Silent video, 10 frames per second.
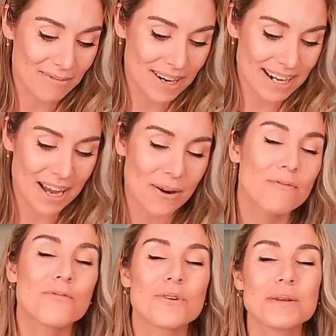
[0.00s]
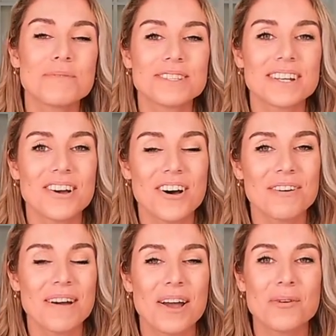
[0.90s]
And right now, 40%
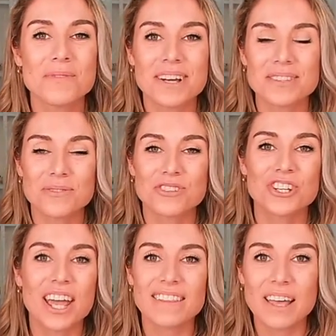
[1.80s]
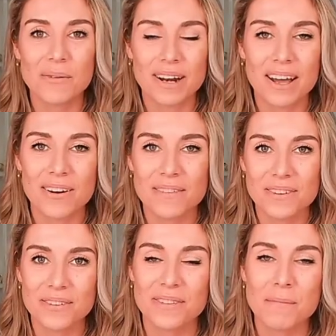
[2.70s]
off. I hope you guys will check that one out if
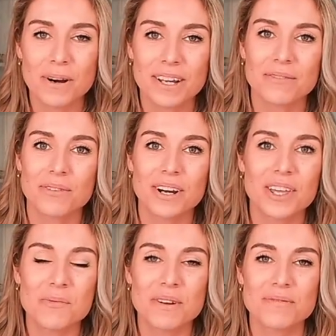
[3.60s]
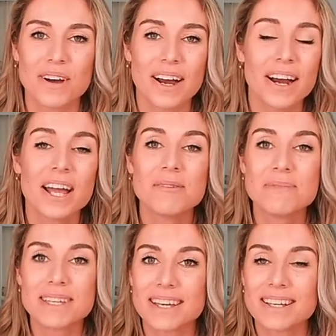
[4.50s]
you're in the market for a humidifier
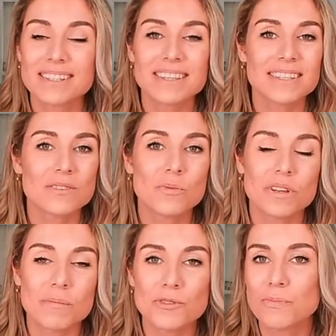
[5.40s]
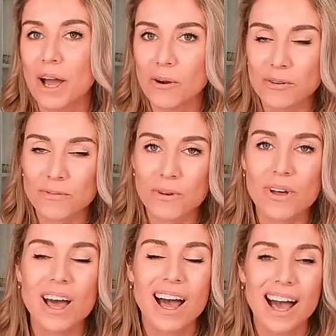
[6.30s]
because this is one of the most
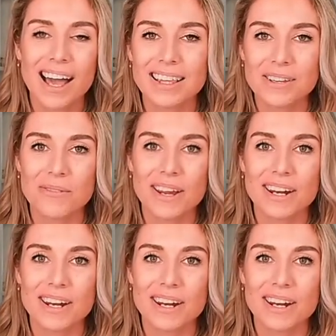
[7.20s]
powerful, highly